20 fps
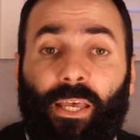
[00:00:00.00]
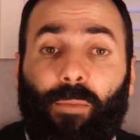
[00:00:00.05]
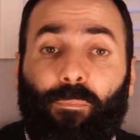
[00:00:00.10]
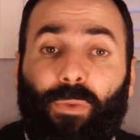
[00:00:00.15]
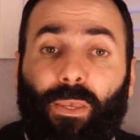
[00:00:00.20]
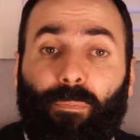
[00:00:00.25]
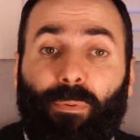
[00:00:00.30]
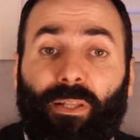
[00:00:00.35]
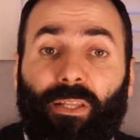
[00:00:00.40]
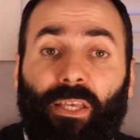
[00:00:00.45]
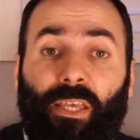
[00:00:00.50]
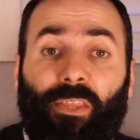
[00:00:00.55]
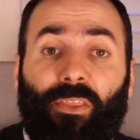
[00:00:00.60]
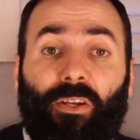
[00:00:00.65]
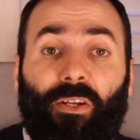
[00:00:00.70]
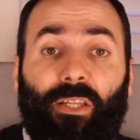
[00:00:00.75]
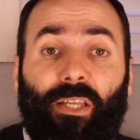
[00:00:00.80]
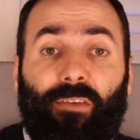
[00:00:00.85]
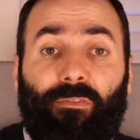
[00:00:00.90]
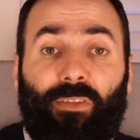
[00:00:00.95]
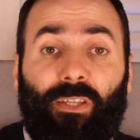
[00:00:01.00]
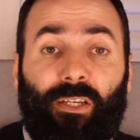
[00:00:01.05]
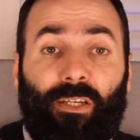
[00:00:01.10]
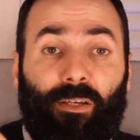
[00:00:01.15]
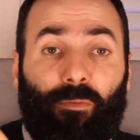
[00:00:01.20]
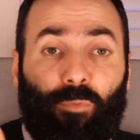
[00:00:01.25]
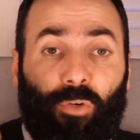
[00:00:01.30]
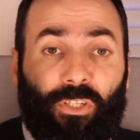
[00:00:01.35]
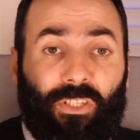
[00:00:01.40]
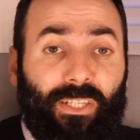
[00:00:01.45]
People either lived in a
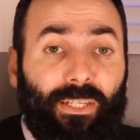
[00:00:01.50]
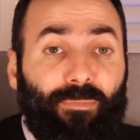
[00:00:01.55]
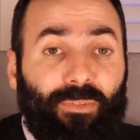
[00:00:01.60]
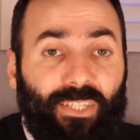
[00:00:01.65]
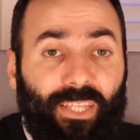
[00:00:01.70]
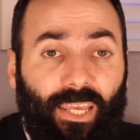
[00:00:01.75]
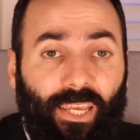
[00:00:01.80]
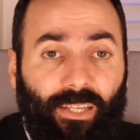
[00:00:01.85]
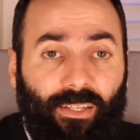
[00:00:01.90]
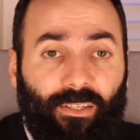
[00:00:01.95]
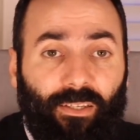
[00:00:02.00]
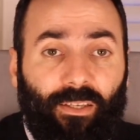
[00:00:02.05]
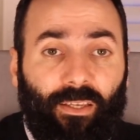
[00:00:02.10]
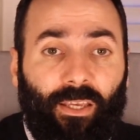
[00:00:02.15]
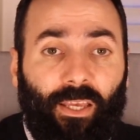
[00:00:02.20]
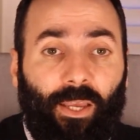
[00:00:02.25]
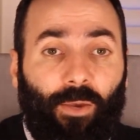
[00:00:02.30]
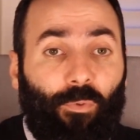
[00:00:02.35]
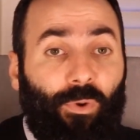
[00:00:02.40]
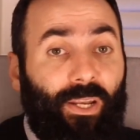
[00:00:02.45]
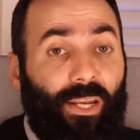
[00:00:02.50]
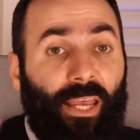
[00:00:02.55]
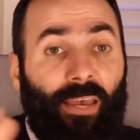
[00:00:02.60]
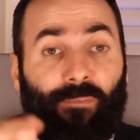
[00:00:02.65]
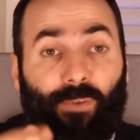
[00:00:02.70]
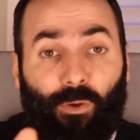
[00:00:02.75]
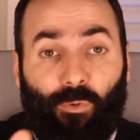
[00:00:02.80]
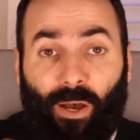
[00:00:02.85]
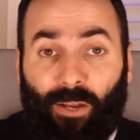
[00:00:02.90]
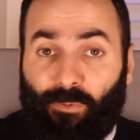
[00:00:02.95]
Muslim state, where
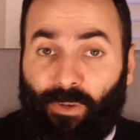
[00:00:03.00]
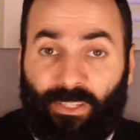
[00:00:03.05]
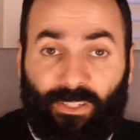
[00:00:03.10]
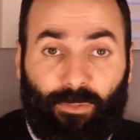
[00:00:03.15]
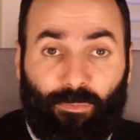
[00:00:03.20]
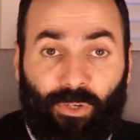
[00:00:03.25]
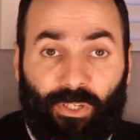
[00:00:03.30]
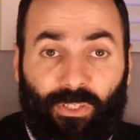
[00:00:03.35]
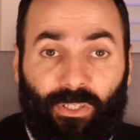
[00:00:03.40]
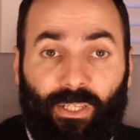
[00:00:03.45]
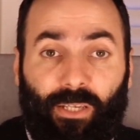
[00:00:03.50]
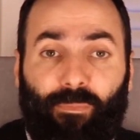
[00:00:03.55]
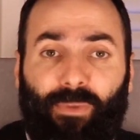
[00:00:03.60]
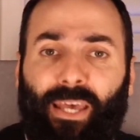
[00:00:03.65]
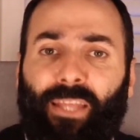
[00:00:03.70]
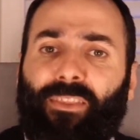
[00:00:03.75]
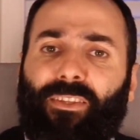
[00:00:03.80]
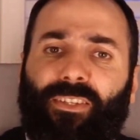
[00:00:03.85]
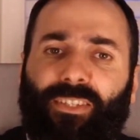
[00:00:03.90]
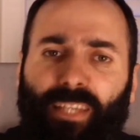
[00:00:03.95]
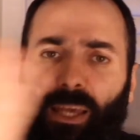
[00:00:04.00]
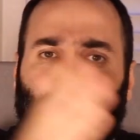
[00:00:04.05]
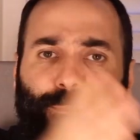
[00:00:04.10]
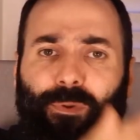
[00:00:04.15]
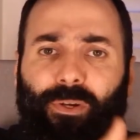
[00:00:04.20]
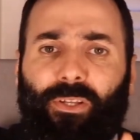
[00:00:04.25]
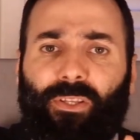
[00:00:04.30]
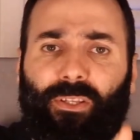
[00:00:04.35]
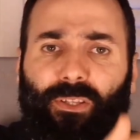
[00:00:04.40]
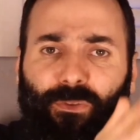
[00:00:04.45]
everyone was a Muslim, and the
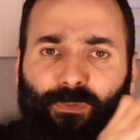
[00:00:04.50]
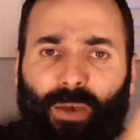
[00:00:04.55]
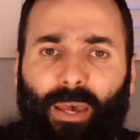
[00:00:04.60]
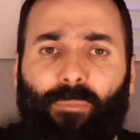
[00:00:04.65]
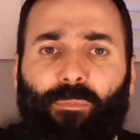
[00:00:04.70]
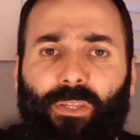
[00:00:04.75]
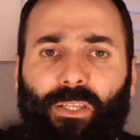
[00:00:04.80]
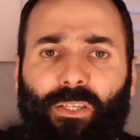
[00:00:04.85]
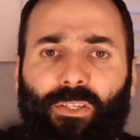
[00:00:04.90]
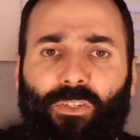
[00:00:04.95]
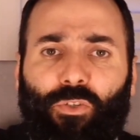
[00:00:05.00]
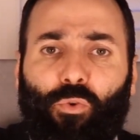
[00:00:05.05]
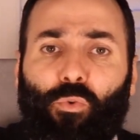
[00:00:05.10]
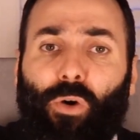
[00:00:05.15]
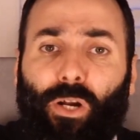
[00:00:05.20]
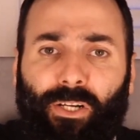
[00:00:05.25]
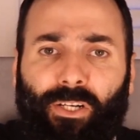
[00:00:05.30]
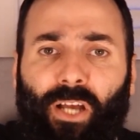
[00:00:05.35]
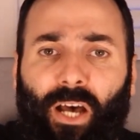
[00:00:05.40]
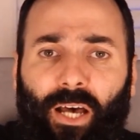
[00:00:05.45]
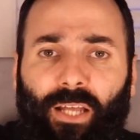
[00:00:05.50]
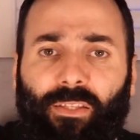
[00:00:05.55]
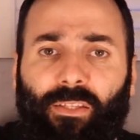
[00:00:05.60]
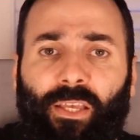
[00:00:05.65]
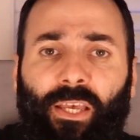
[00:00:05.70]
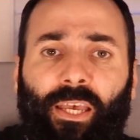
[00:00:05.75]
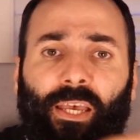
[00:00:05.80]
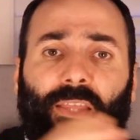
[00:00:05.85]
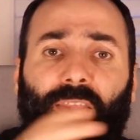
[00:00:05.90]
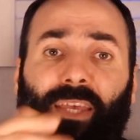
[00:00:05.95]
separate families who were not,
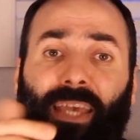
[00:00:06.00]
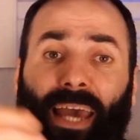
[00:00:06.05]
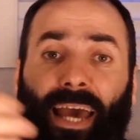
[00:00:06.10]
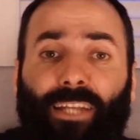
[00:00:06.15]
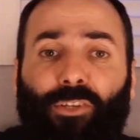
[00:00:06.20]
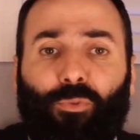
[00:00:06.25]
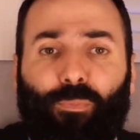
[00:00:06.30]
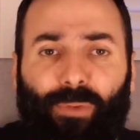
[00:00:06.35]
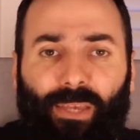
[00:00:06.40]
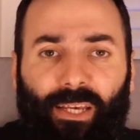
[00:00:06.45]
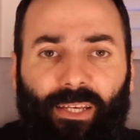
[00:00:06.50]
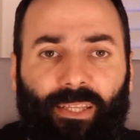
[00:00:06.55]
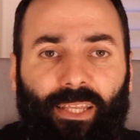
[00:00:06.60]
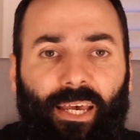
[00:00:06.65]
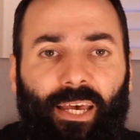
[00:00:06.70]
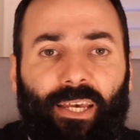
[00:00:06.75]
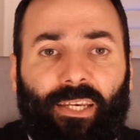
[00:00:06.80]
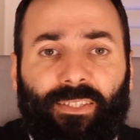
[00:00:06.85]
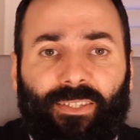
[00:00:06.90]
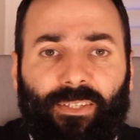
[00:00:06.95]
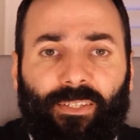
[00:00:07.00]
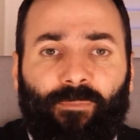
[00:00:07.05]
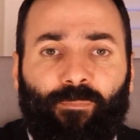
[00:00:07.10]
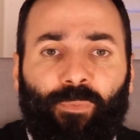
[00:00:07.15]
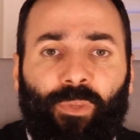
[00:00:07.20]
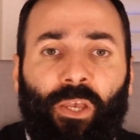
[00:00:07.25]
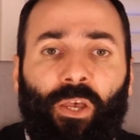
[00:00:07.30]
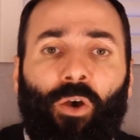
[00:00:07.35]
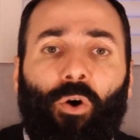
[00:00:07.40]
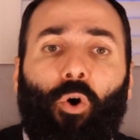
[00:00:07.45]
they had to pay a tax,
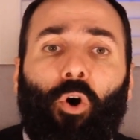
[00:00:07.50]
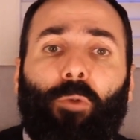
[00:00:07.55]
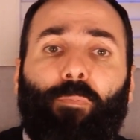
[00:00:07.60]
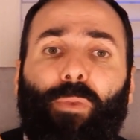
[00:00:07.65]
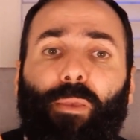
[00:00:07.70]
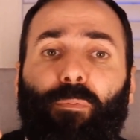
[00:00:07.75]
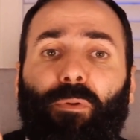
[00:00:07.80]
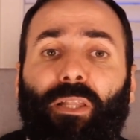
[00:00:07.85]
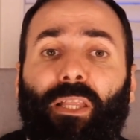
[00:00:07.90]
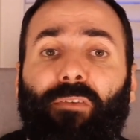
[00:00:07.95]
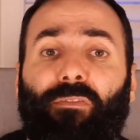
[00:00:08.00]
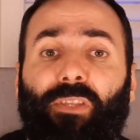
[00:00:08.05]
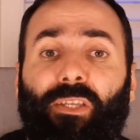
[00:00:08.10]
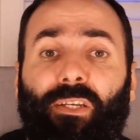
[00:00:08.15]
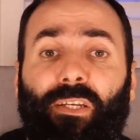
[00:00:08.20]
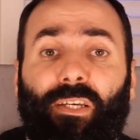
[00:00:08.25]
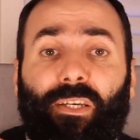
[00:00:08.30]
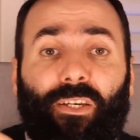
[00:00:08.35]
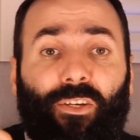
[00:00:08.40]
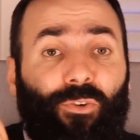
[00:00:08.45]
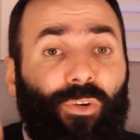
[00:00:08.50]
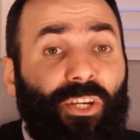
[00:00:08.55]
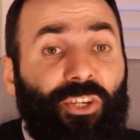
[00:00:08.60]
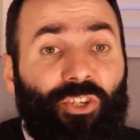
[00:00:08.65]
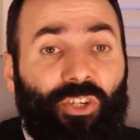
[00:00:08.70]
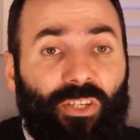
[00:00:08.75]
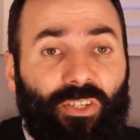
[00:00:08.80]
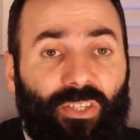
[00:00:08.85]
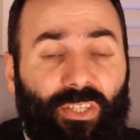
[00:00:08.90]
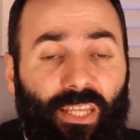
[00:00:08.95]
or people lived in a
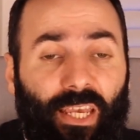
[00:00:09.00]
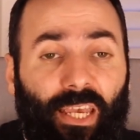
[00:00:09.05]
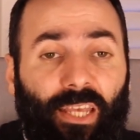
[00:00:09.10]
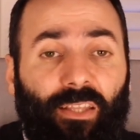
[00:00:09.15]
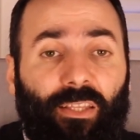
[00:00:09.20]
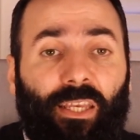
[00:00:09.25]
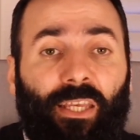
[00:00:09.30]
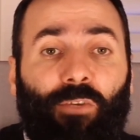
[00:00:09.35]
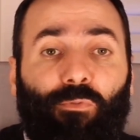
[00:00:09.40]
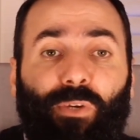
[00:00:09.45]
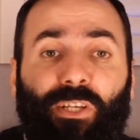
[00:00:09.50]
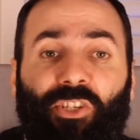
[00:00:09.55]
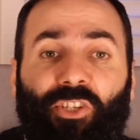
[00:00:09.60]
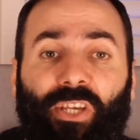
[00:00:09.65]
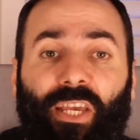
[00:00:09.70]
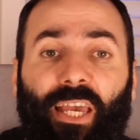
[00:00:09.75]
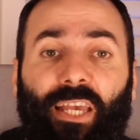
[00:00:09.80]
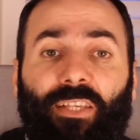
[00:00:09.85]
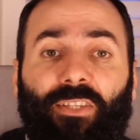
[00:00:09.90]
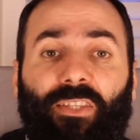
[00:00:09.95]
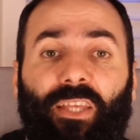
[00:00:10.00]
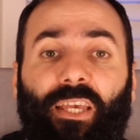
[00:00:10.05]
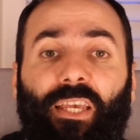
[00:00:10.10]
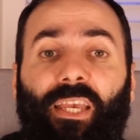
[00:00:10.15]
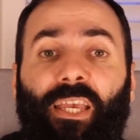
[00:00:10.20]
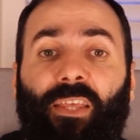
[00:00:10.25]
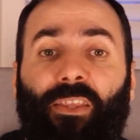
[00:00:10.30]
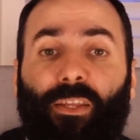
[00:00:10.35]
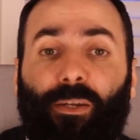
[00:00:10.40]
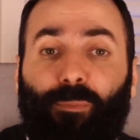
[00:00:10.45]
Christian state, in which case they
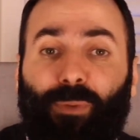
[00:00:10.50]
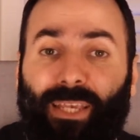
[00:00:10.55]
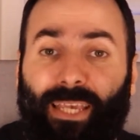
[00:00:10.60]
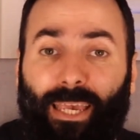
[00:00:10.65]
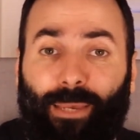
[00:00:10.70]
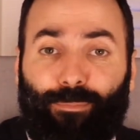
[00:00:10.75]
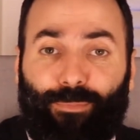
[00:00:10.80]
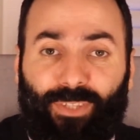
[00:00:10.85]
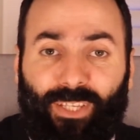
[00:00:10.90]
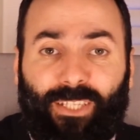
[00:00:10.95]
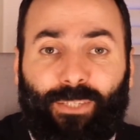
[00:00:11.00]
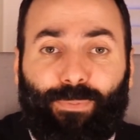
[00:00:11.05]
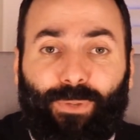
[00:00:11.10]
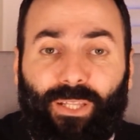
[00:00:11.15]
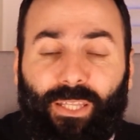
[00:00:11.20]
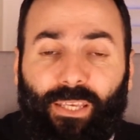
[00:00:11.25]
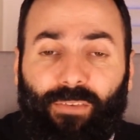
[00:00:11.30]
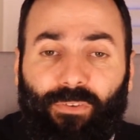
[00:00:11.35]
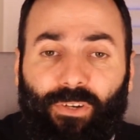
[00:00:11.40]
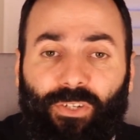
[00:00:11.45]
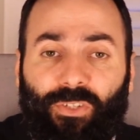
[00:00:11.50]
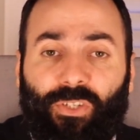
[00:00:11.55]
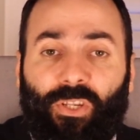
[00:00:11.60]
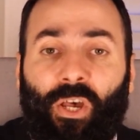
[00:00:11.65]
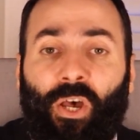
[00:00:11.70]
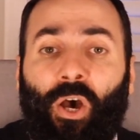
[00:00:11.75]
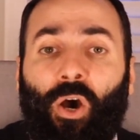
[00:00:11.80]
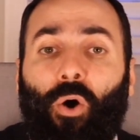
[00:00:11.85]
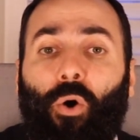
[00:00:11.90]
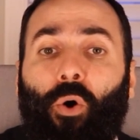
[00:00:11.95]
either became disbelievers
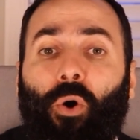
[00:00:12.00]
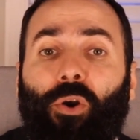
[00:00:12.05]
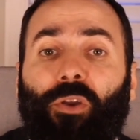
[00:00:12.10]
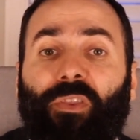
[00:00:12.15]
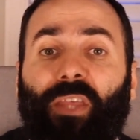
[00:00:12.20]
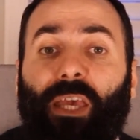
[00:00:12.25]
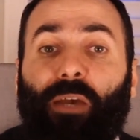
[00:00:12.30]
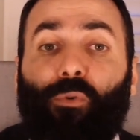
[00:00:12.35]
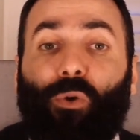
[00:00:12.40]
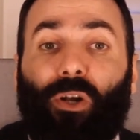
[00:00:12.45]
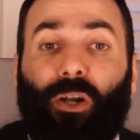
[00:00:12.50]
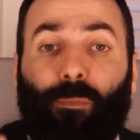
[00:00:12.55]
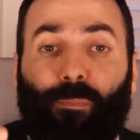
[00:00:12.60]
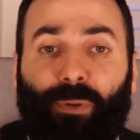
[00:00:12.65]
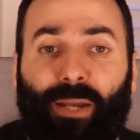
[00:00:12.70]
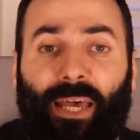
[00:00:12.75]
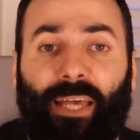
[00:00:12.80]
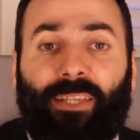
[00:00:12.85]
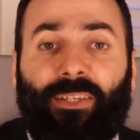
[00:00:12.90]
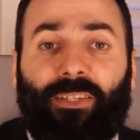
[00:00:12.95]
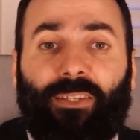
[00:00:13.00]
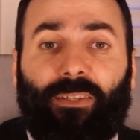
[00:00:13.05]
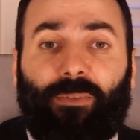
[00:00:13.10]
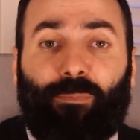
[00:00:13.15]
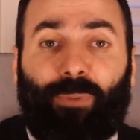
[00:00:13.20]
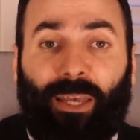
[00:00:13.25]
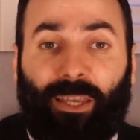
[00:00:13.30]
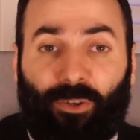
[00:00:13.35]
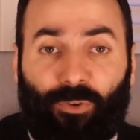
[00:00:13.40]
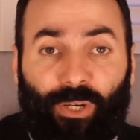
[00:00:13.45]
or they were oppressed
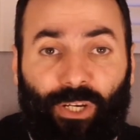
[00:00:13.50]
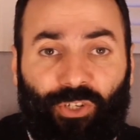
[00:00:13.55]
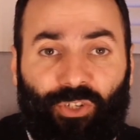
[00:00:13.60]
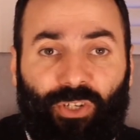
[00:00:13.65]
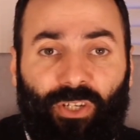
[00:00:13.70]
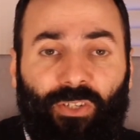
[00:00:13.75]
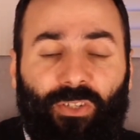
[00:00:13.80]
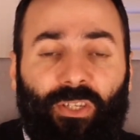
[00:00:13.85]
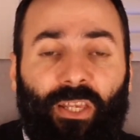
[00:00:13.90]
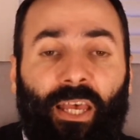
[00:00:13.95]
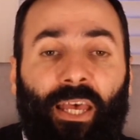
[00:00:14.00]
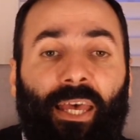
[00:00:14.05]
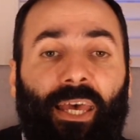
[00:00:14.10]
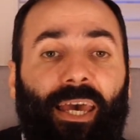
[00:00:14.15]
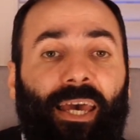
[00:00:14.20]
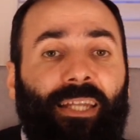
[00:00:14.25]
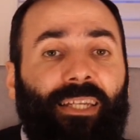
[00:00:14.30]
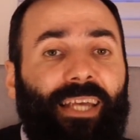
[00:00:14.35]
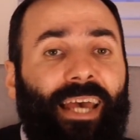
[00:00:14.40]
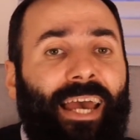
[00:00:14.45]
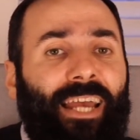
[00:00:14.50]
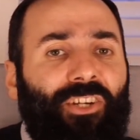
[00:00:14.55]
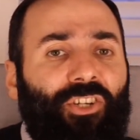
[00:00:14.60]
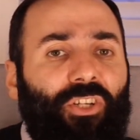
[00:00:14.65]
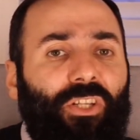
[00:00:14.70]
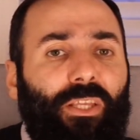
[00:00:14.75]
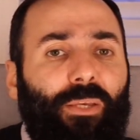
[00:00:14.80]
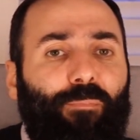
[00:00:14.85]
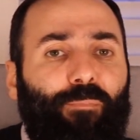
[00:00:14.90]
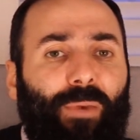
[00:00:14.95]
by Christians and
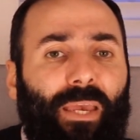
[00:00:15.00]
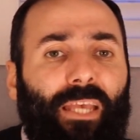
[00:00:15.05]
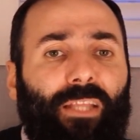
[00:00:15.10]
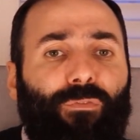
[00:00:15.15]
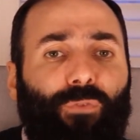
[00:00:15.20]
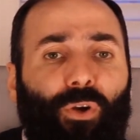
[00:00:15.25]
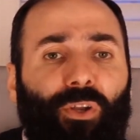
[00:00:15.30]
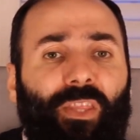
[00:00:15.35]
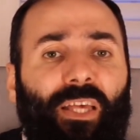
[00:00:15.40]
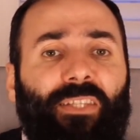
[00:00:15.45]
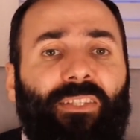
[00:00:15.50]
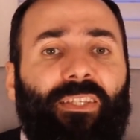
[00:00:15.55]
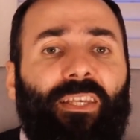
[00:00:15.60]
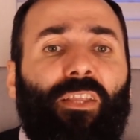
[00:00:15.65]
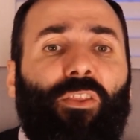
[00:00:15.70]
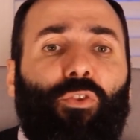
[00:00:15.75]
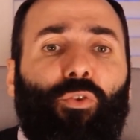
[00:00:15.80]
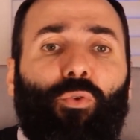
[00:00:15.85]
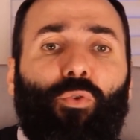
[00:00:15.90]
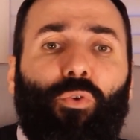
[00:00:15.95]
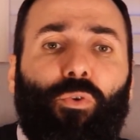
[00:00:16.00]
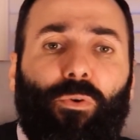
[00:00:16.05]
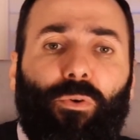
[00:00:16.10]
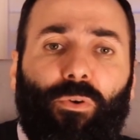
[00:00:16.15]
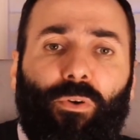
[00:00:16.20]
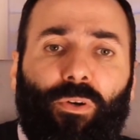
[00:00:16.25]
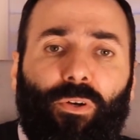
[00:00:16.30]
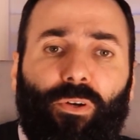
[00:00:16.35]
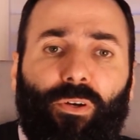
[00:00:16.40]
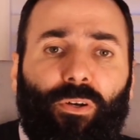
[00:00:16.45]
actually paid for that sin through,
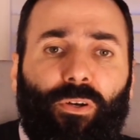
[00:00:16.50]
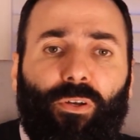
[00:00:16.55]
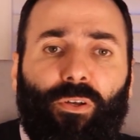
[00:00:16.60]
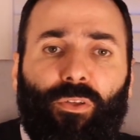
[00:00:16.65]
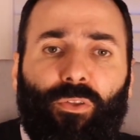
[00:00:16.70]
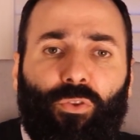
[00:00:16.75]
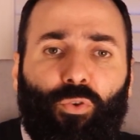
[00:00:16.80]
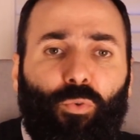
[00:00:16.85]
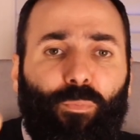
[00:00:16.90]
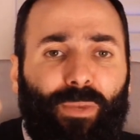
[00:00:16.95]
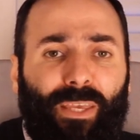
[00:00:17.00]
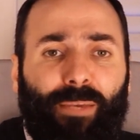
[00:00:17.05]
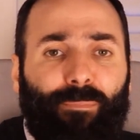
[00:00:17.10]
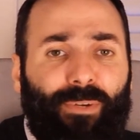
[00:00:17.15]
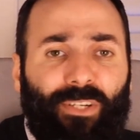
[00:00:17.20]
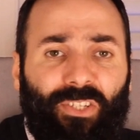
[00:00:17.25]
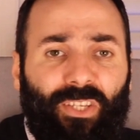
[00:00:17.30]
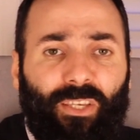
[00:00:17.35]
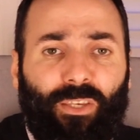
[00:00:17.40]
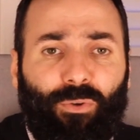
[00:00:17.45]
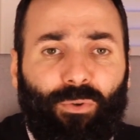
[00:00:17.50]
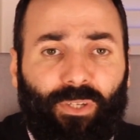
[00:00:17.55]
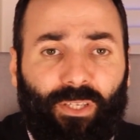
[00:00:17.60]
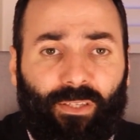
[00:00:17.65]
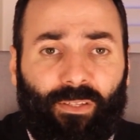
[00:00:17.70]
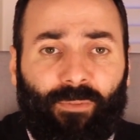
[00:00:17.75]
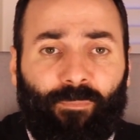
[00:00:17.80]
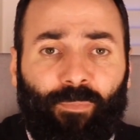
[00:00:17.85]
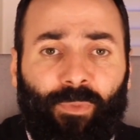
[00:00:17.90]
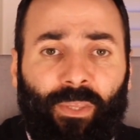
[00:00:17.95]
uh, through being persecuted.